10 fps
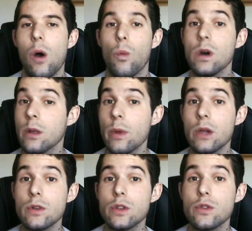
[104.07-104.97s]
What are we
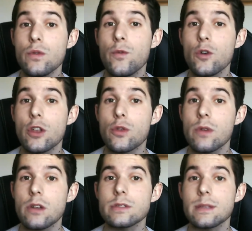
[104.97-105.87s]
going to do for the
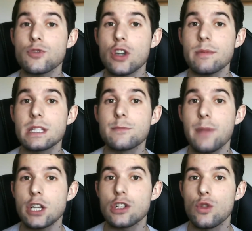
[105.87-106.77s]
300 subscribers
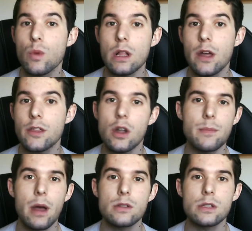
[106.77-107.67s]
special? Well, I thought
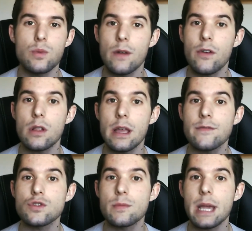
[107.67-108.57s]
about a 12 hour
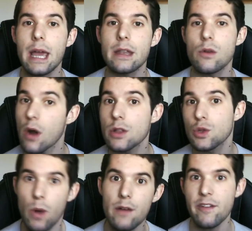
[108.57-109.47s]
live stream again, around
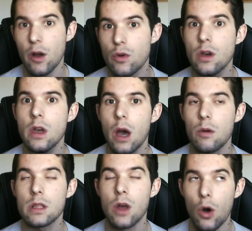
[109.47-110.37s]
12 hour. I
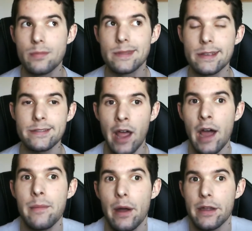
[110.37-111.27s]
will hope this
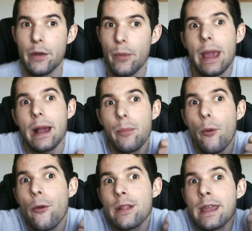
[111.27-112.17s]
time I can wake up
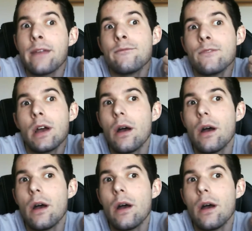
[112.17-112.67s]
early.